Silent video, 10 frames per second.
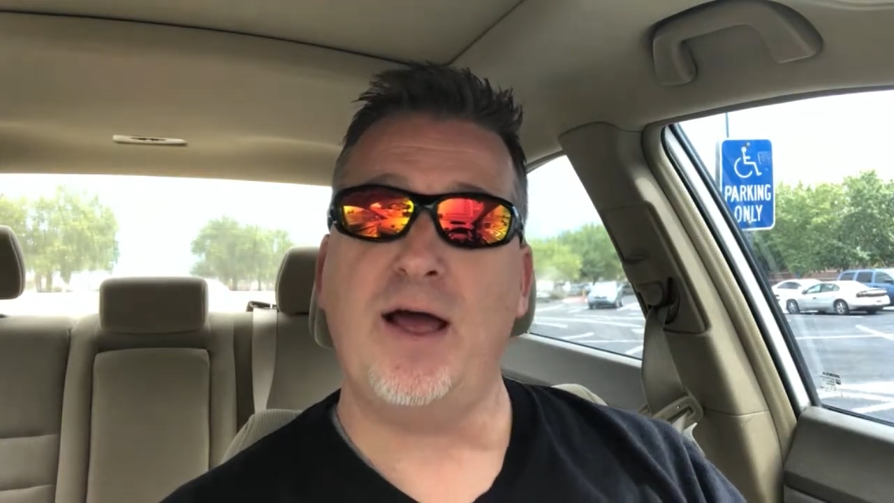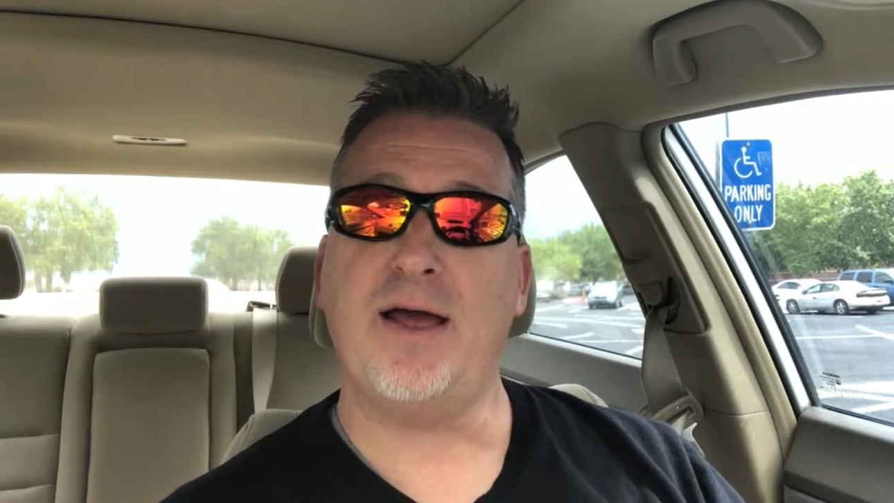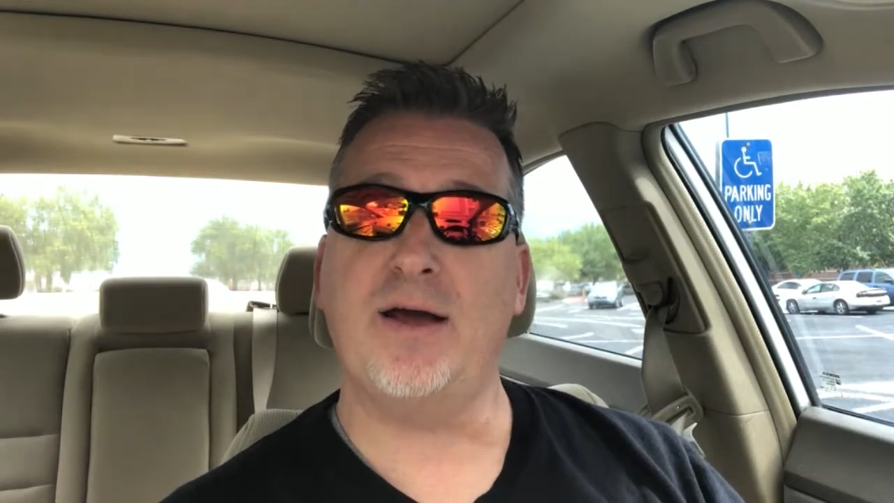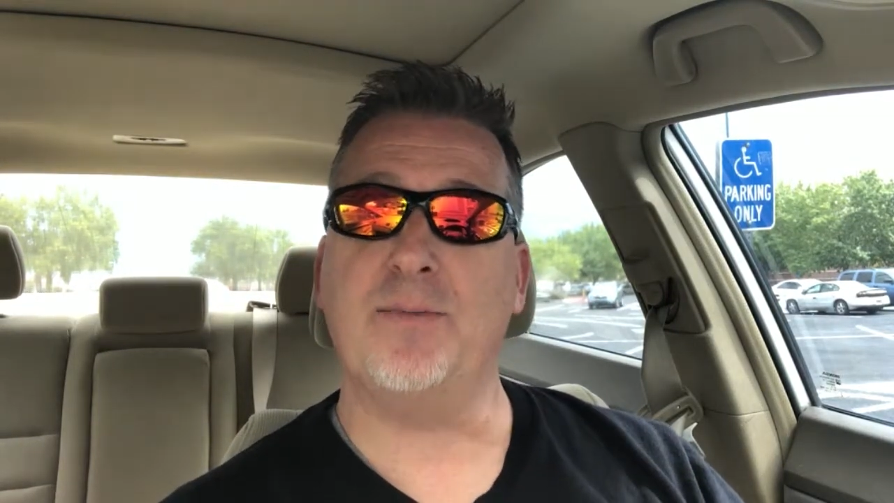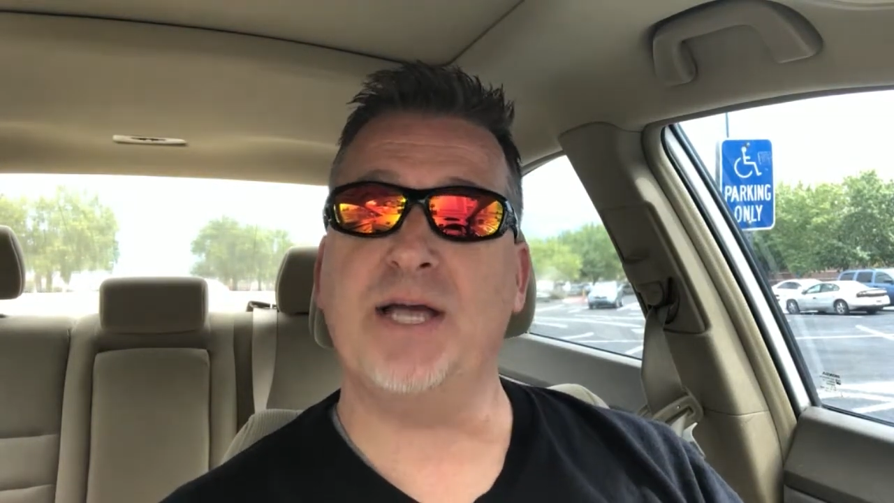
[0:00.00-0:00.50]

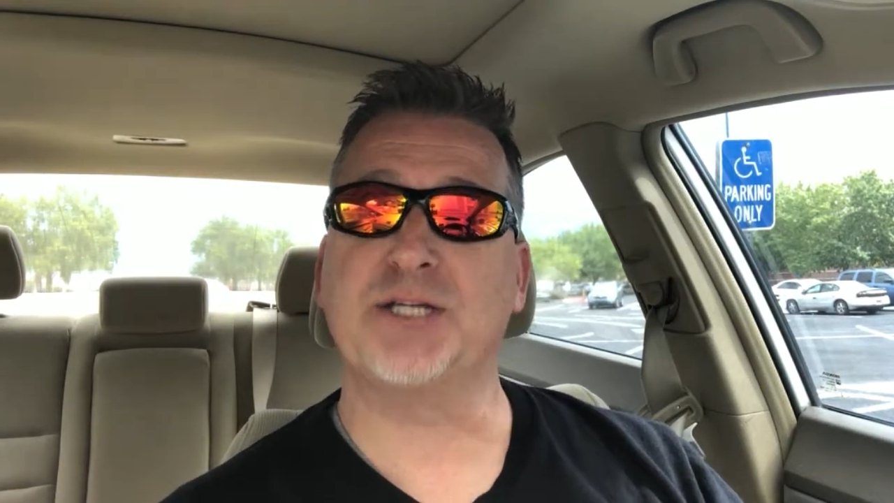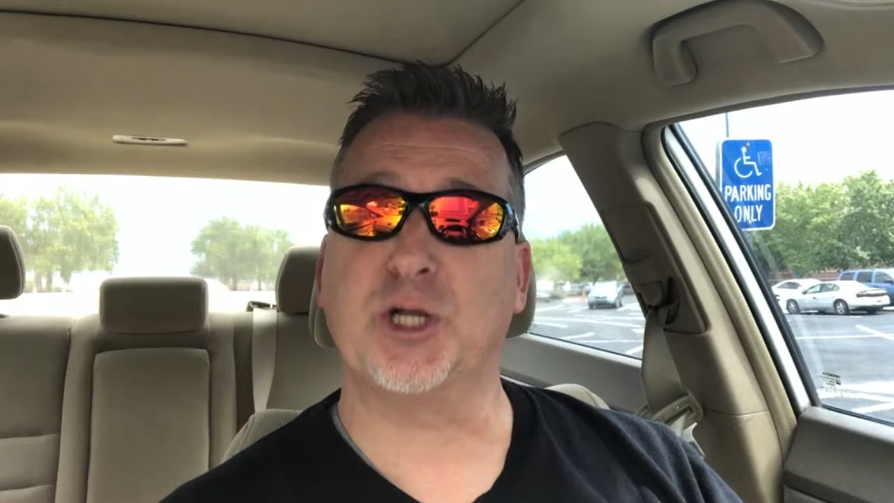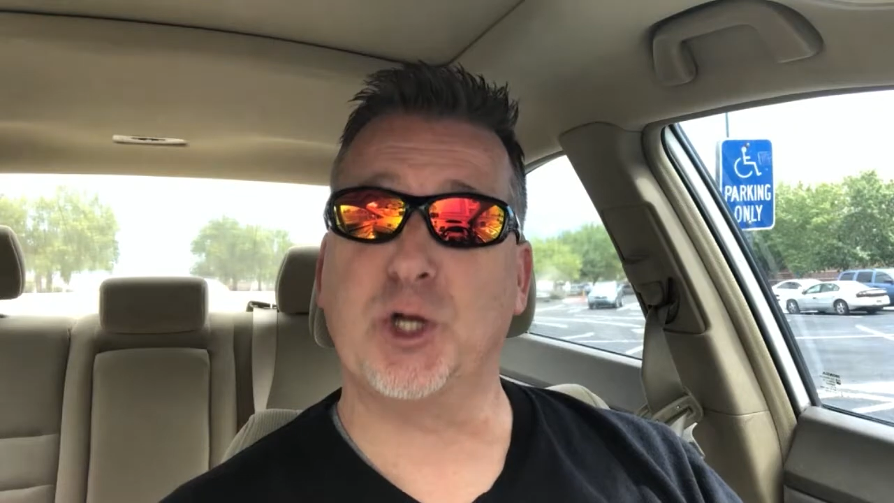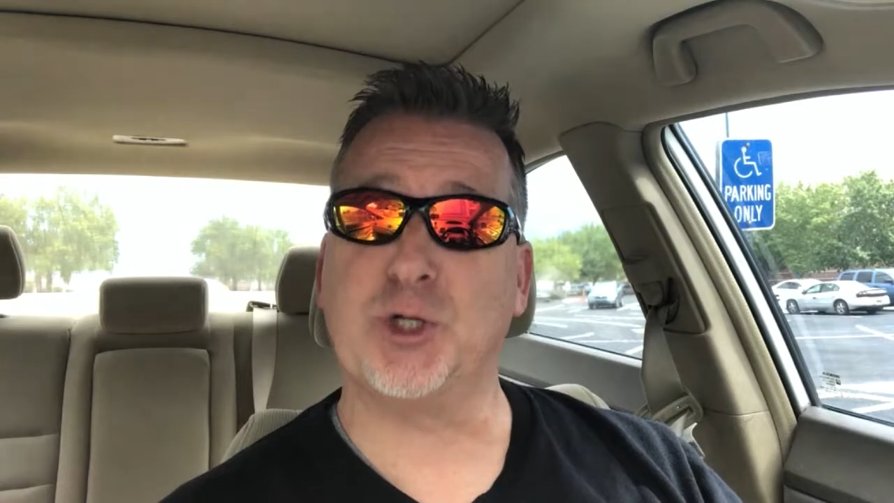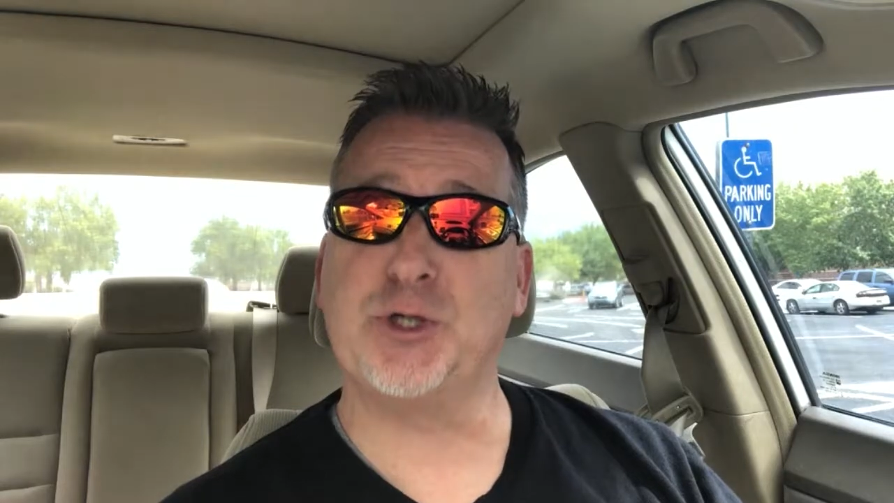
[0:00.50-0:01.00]
it's a
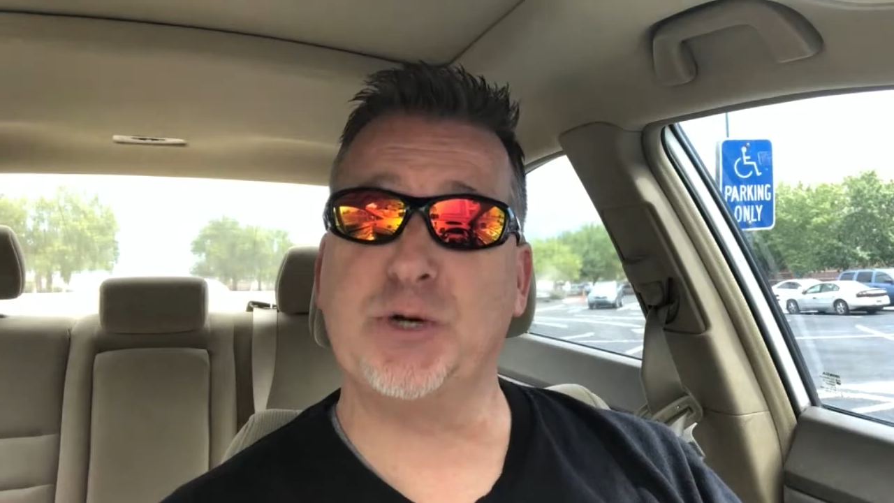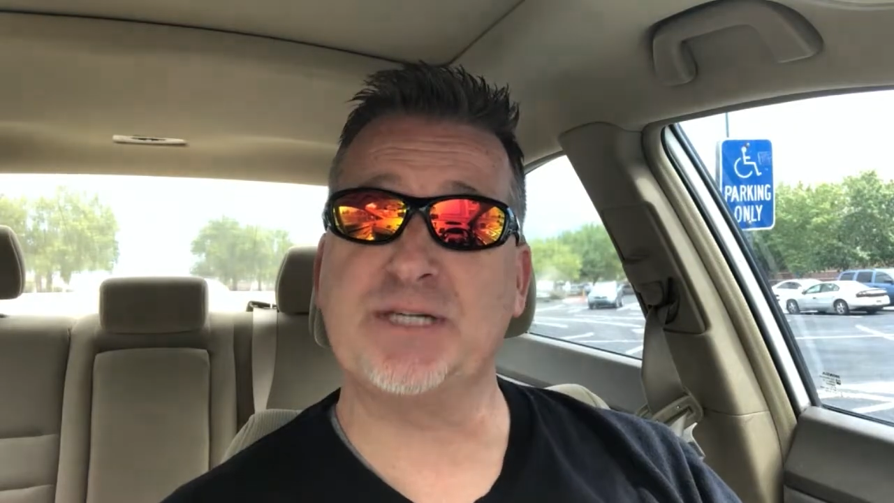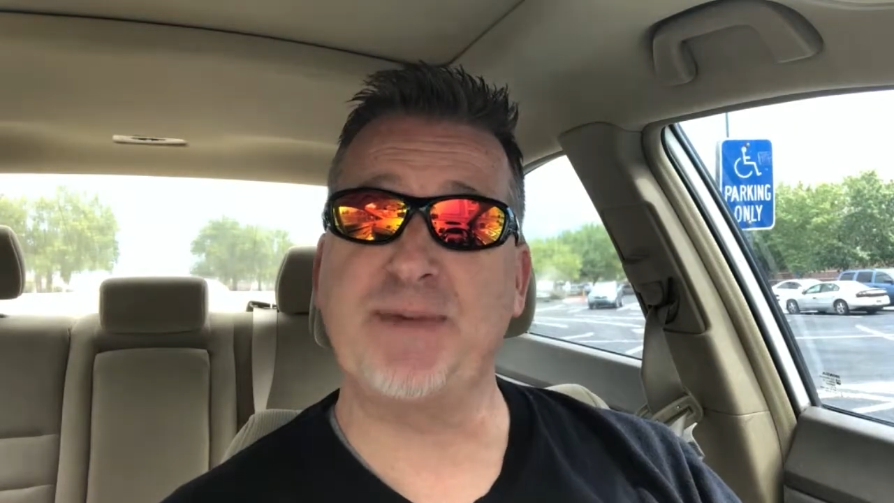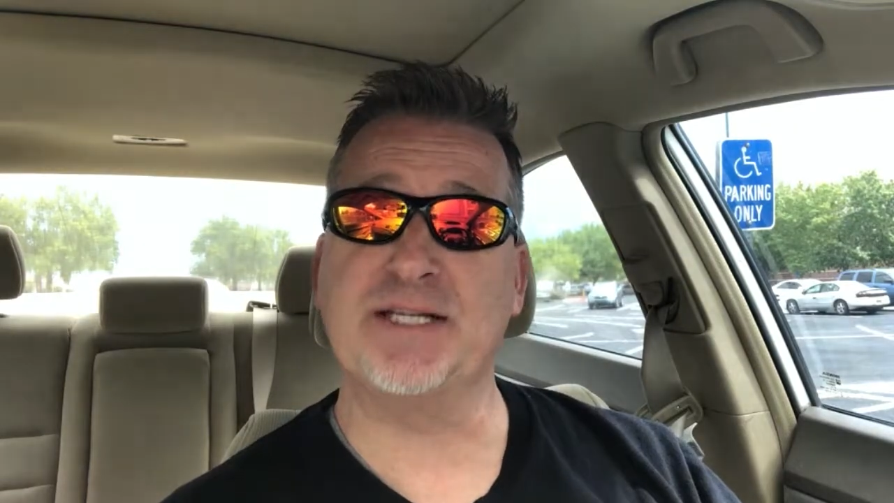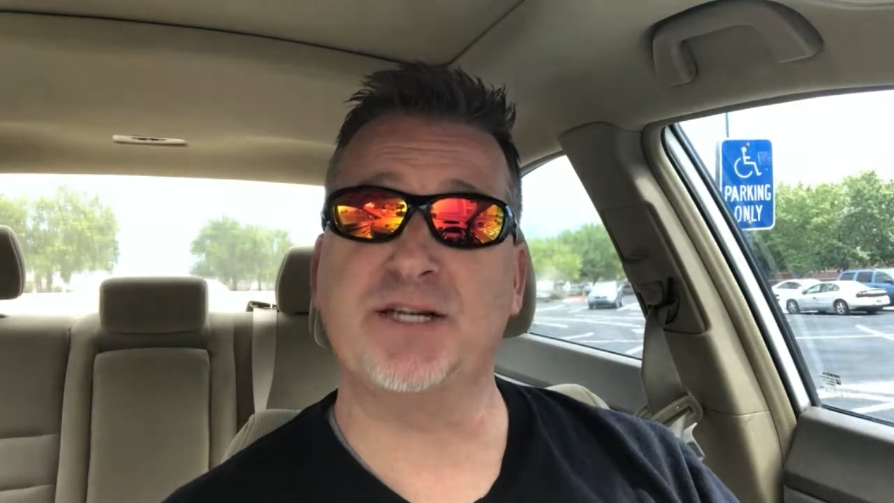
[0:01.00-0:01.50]
little too
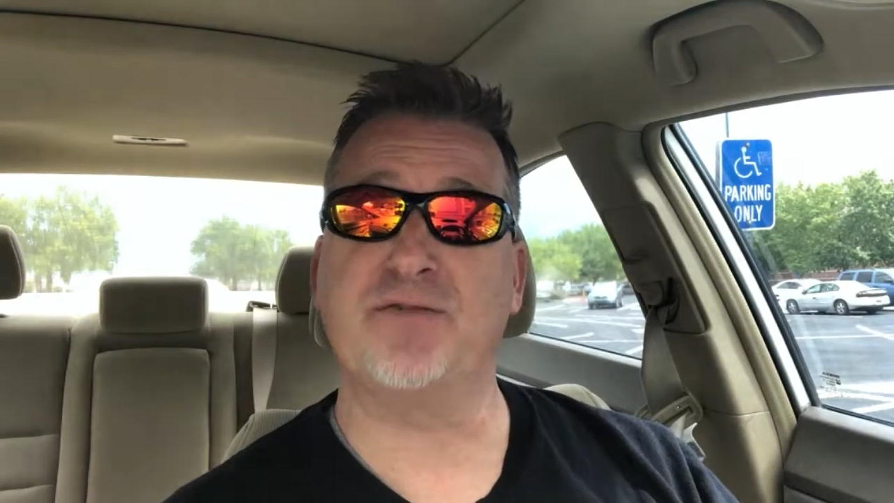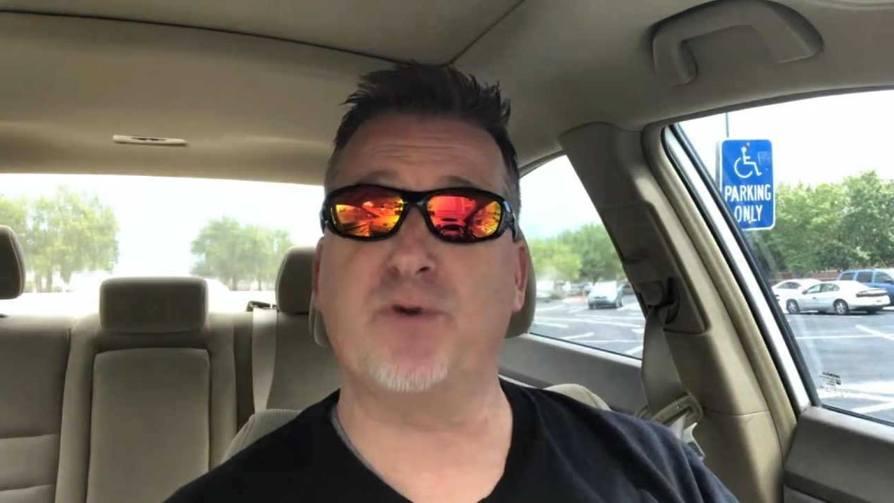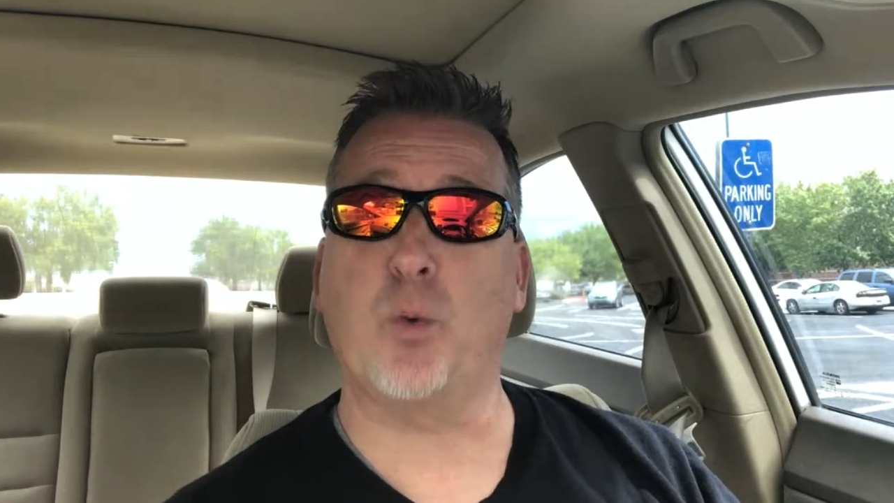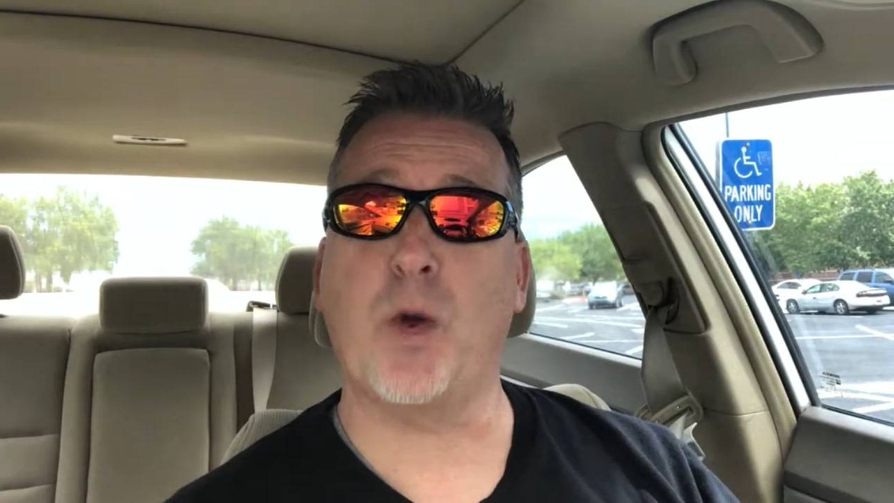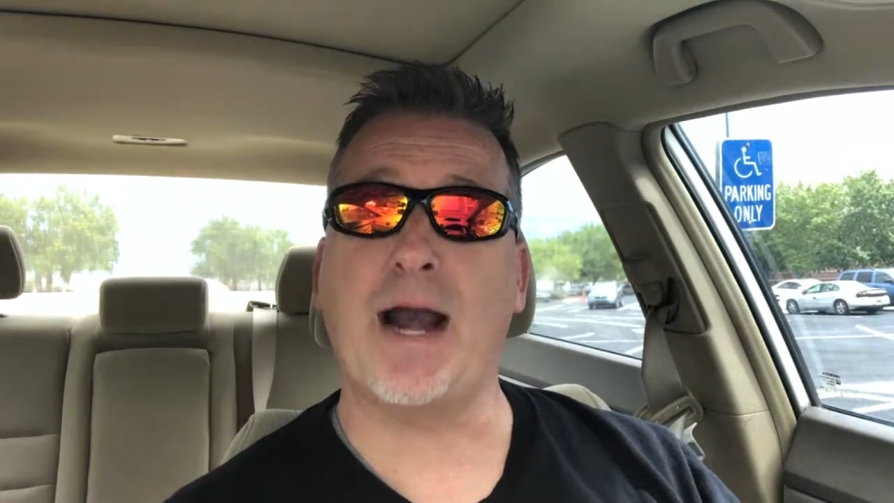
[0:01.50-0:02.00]
expensive
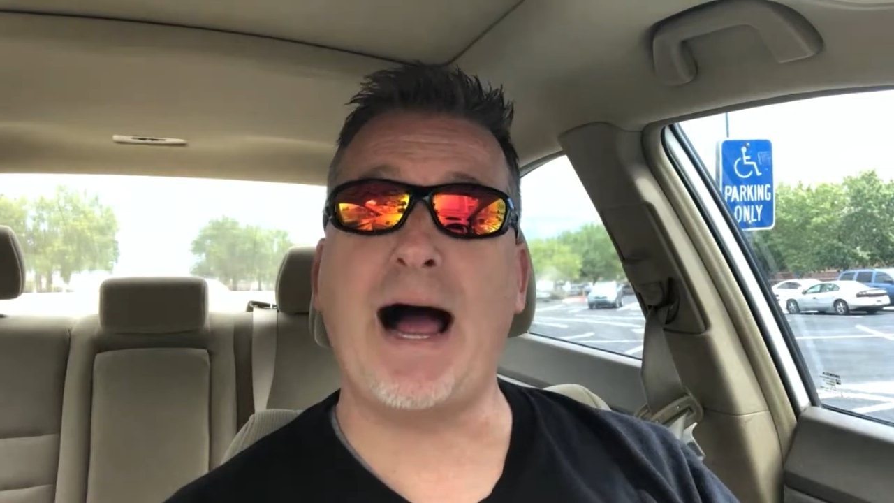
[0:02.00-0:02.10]
for what